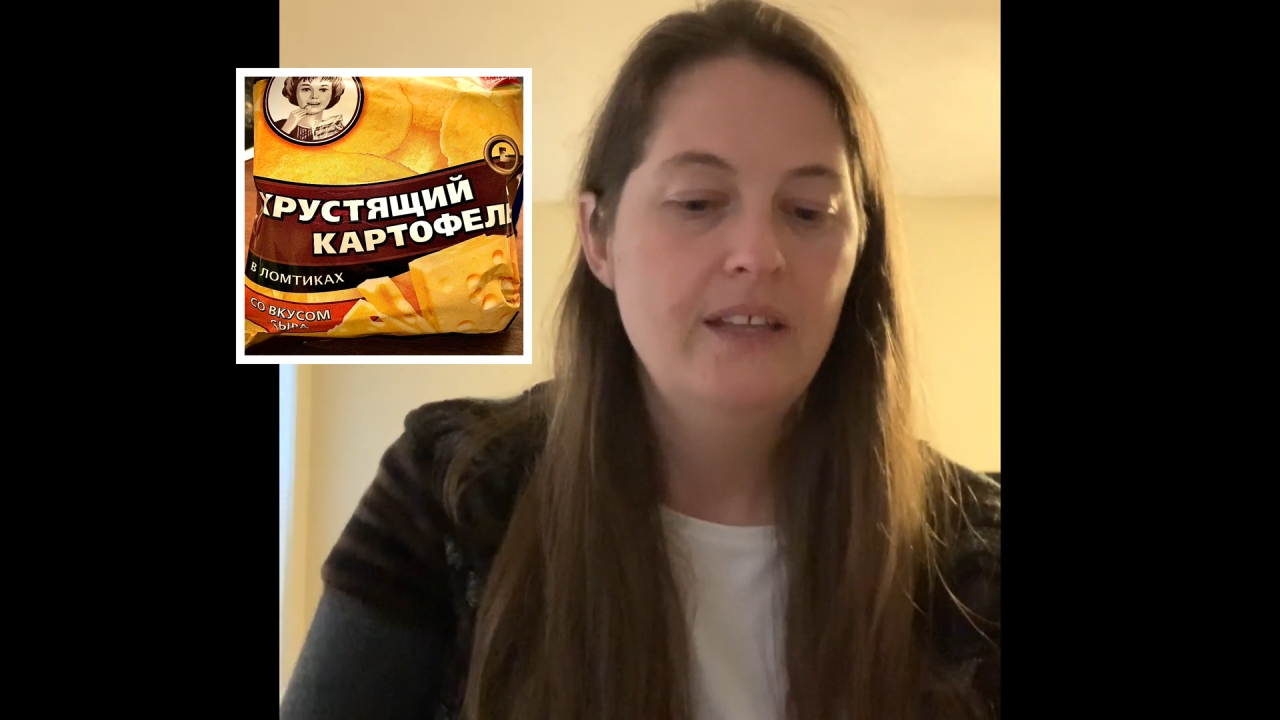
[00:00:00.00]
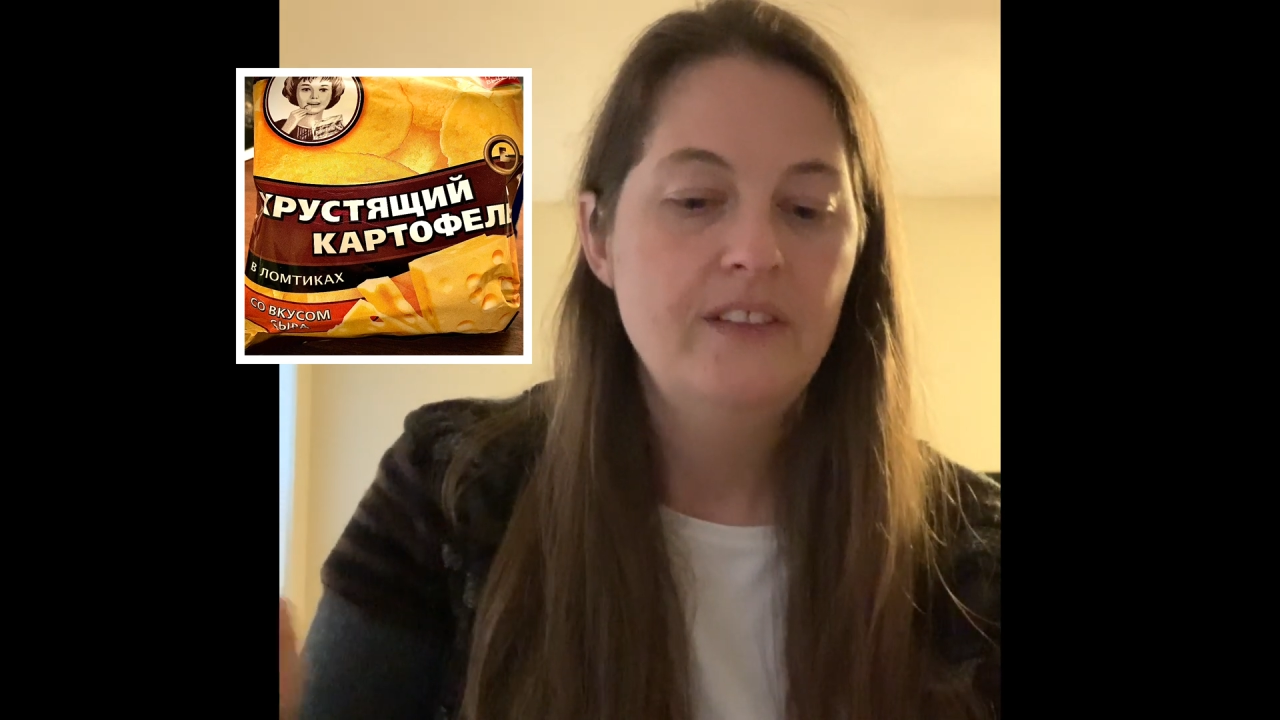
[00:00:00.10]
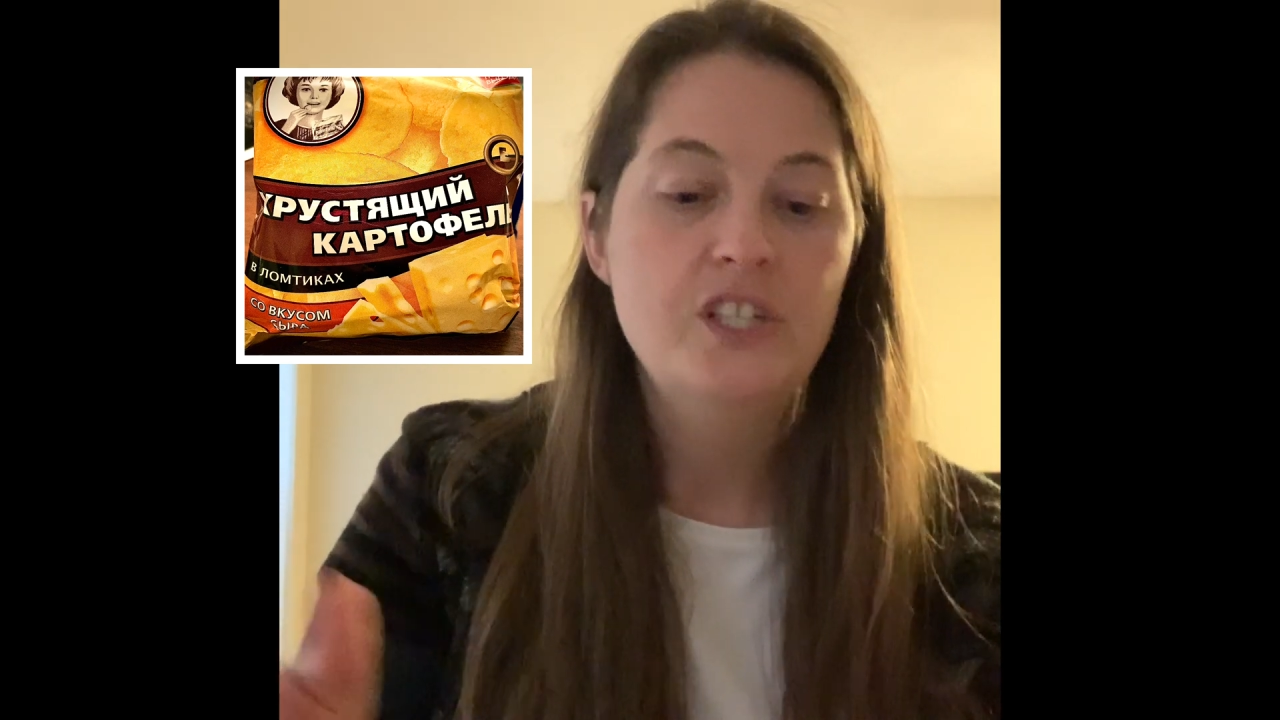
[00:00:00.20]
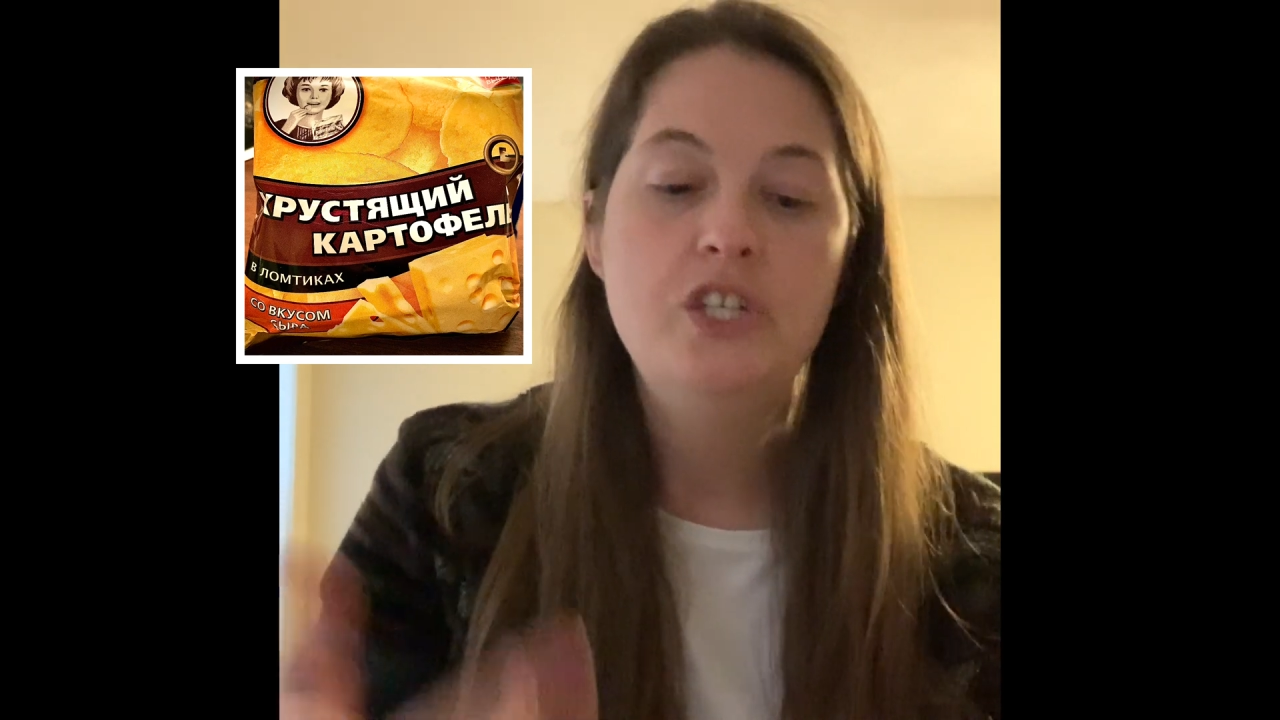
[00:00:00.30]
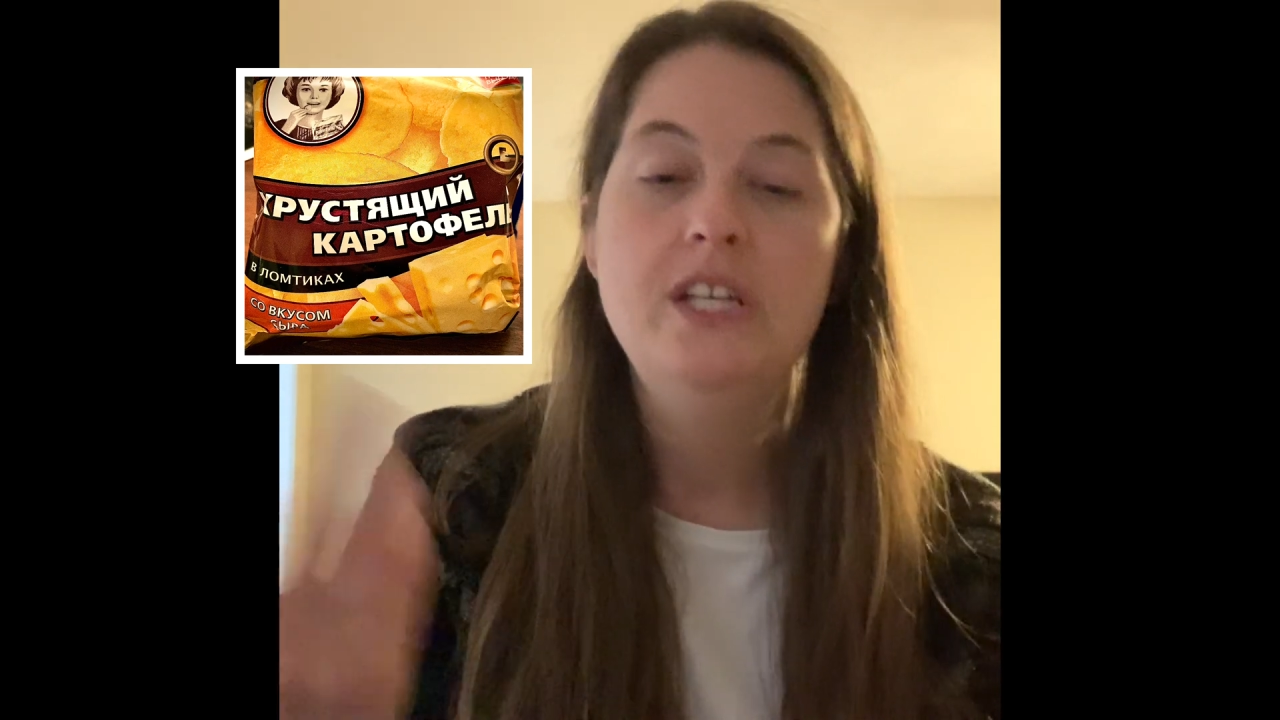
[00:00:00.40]

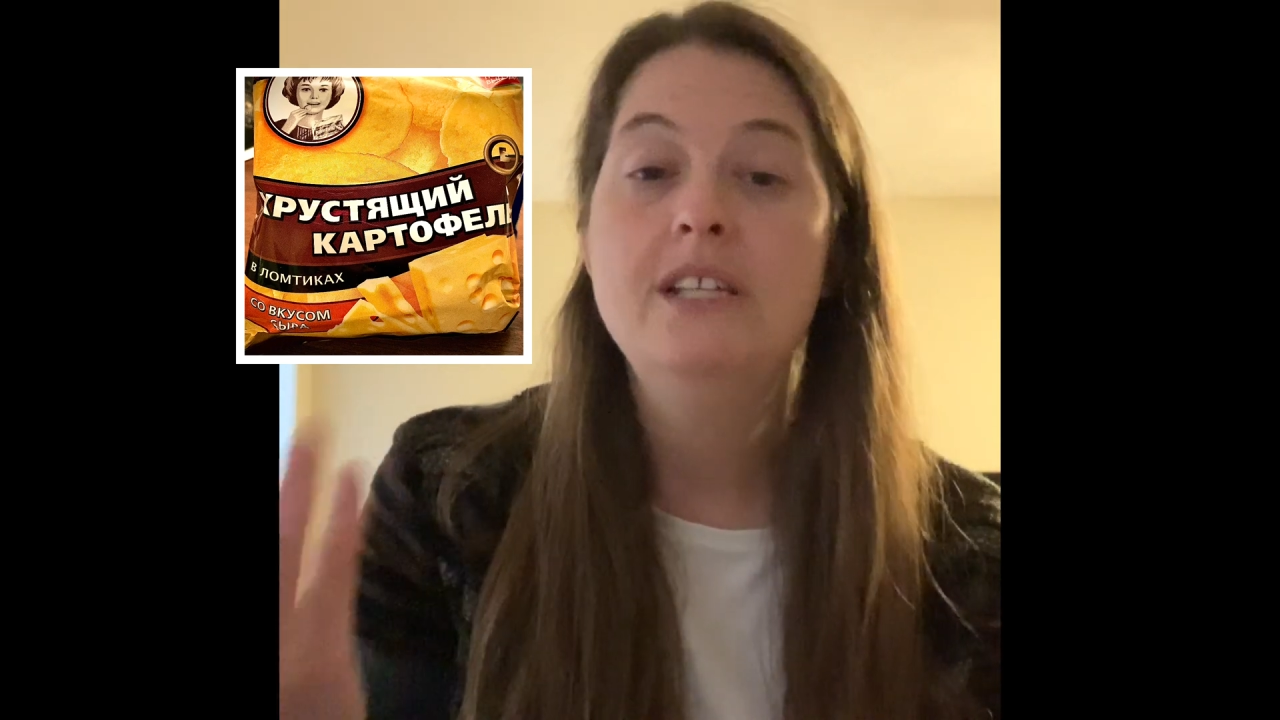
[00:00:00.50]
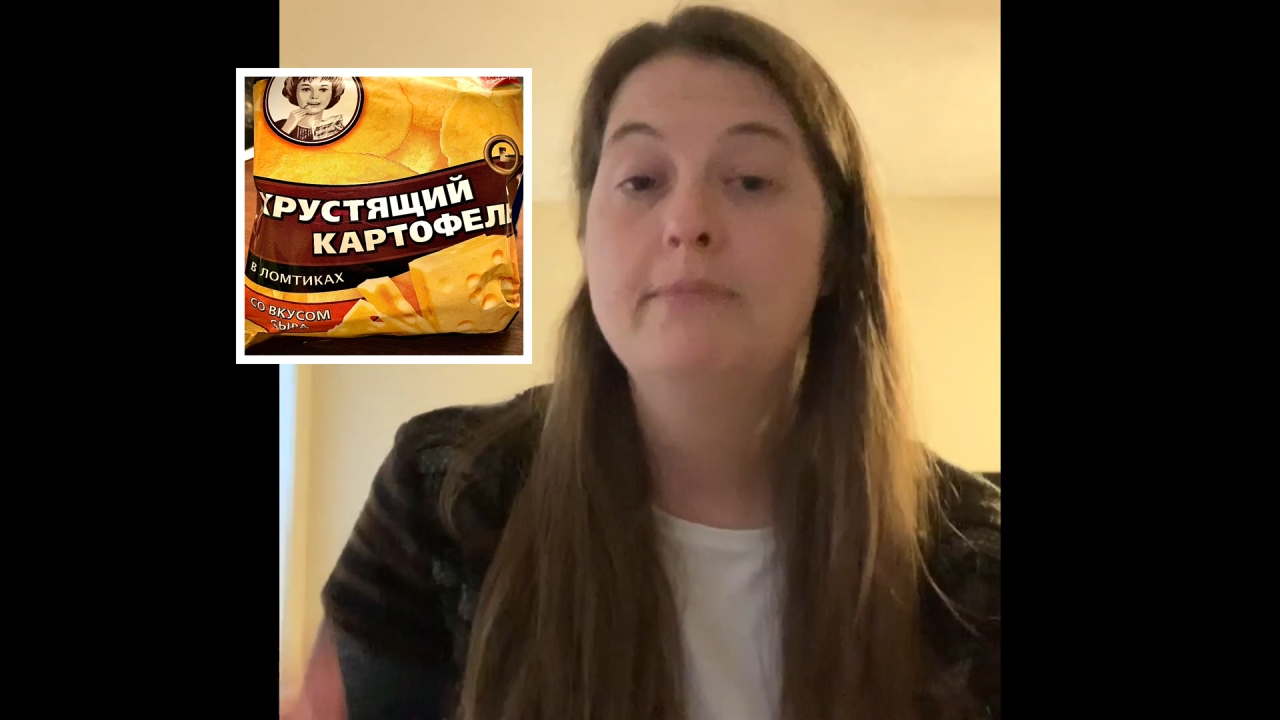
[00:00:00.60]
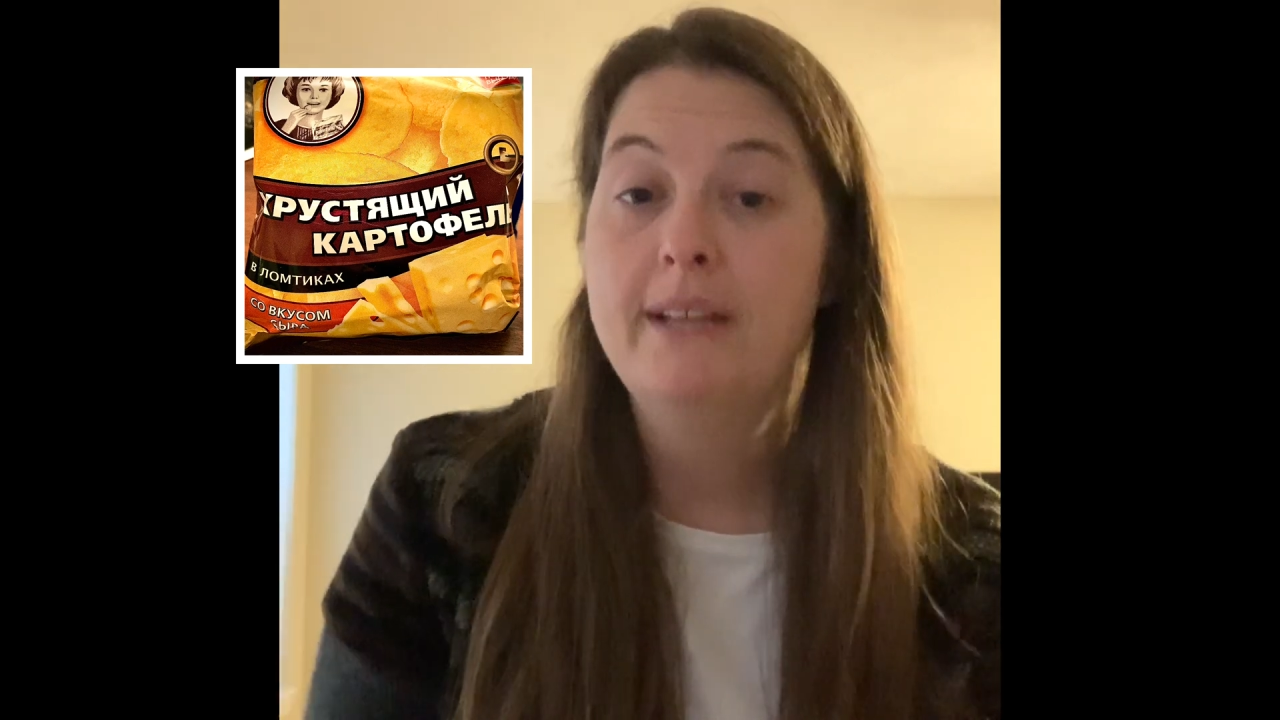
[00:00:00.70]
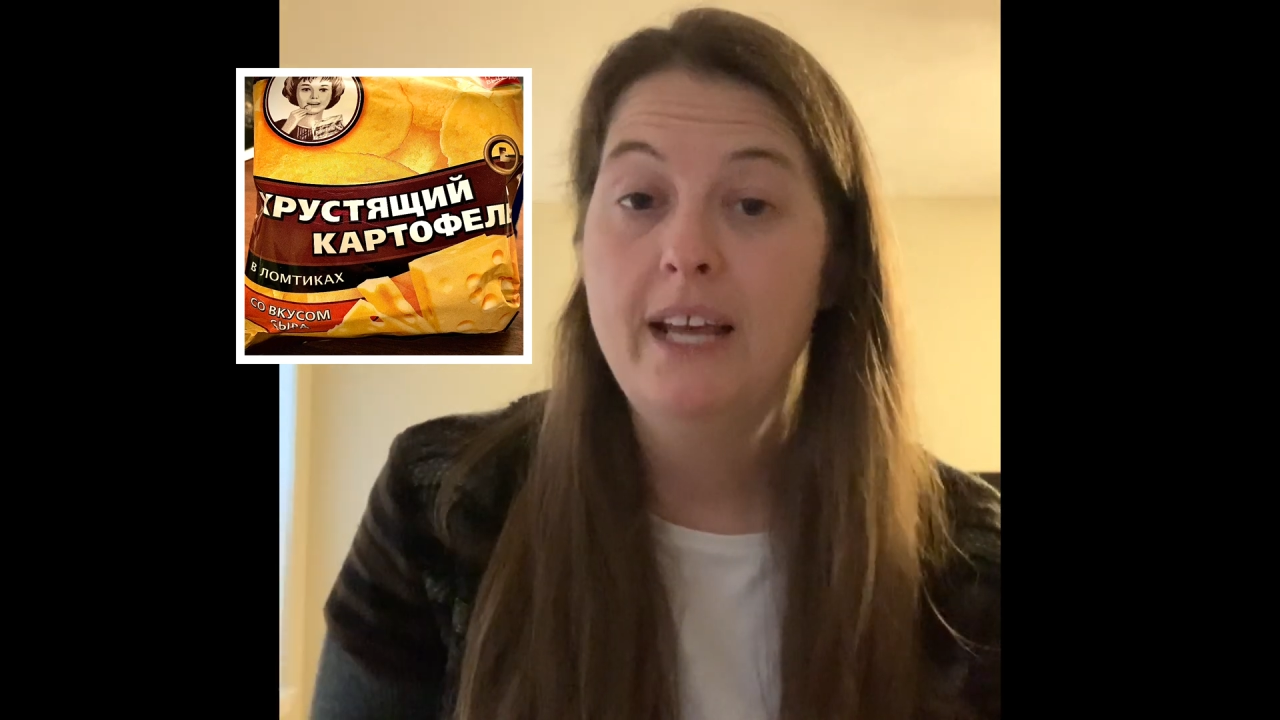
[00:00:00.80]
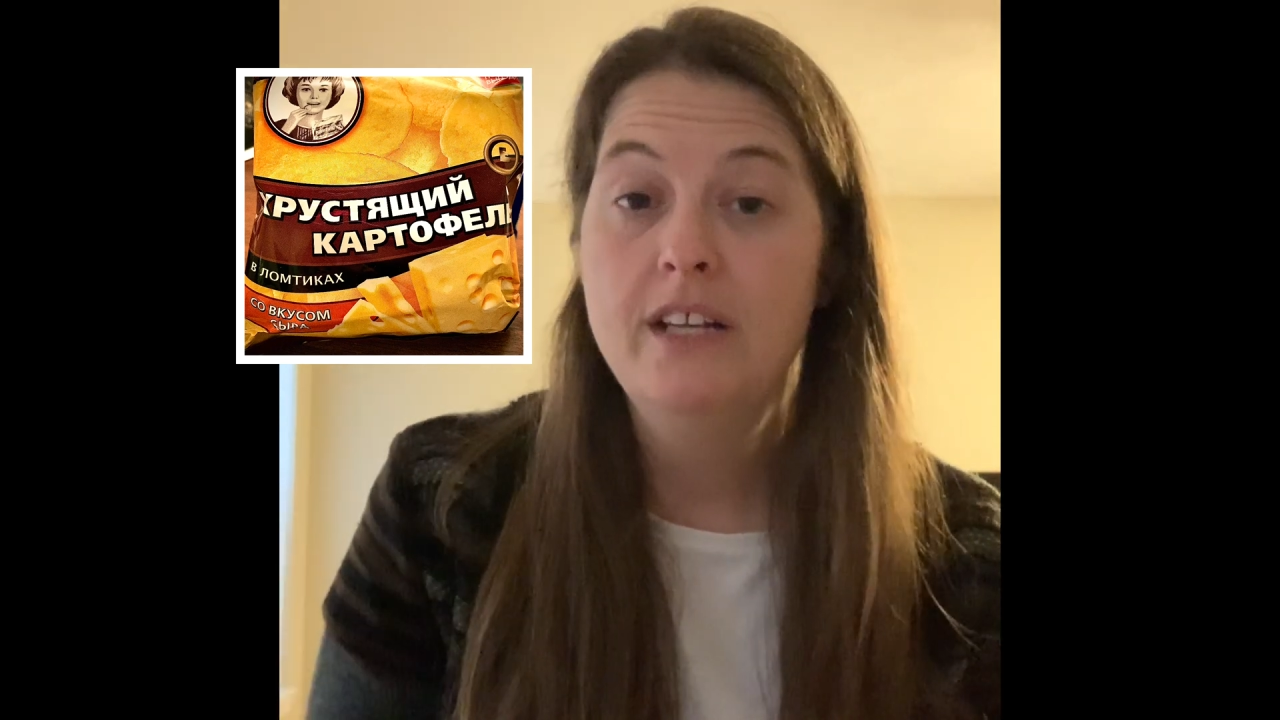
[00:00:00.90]
cheese
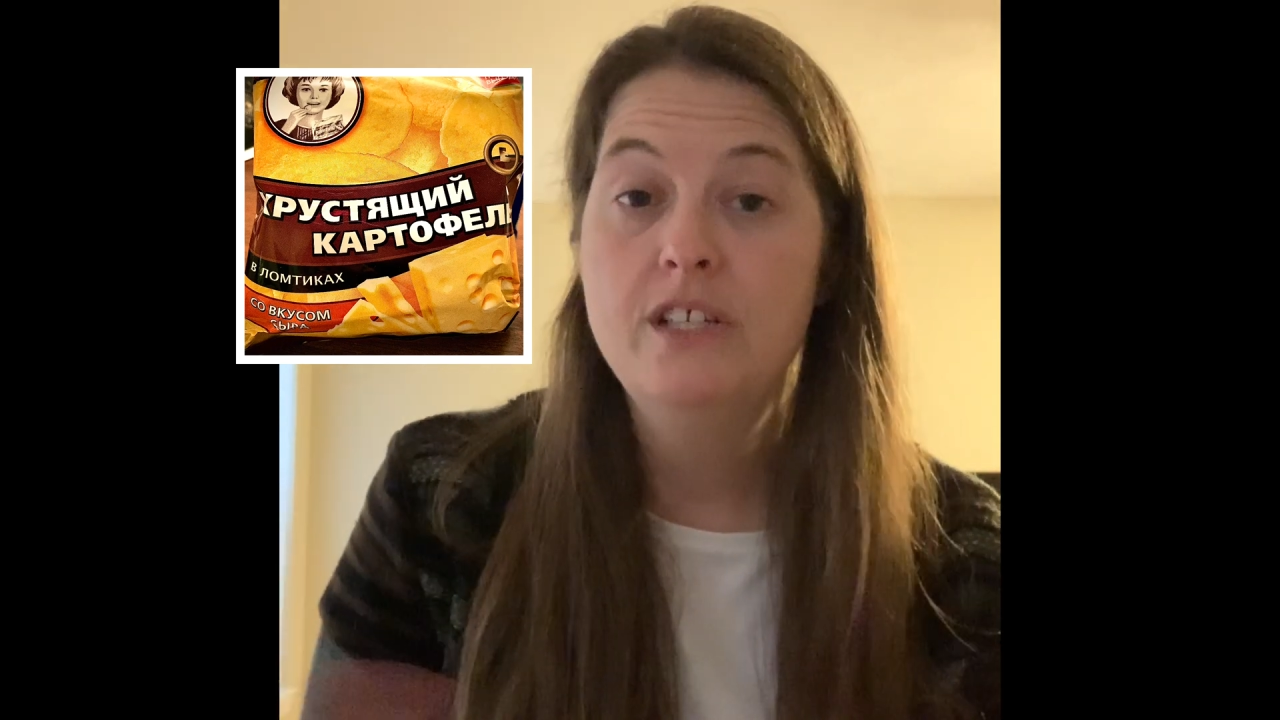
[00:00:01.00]
potato